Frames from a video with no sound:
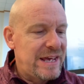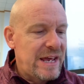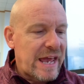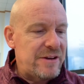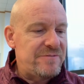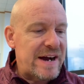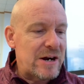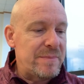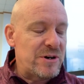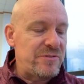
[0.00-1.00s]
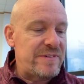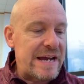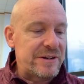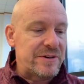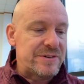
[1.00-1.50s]
Environmental
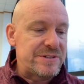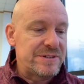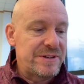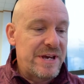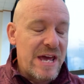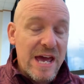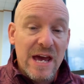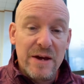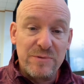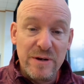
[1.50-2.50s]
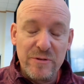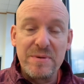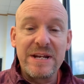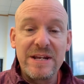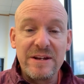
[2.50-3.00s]
factors. Have you ever
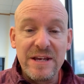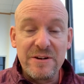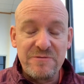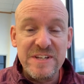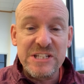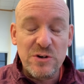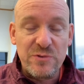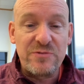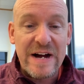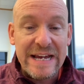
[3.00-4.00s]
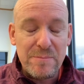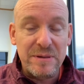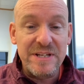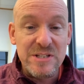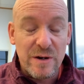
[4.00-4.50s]
been in a physical fight,
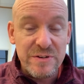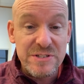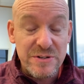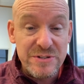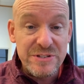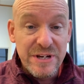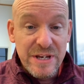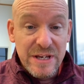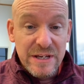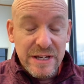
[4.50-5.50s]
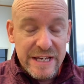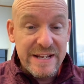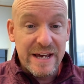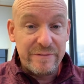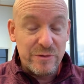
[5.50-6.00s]
police officers, in the
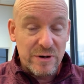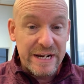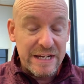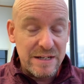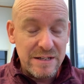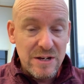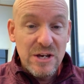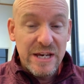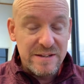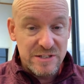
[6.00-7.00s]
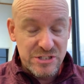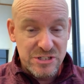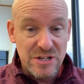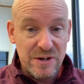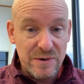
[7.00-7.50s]
heavy rain, in the
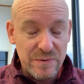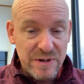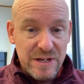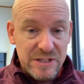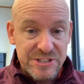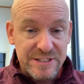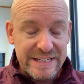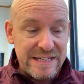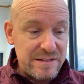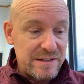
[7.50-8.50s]
snow, sleet?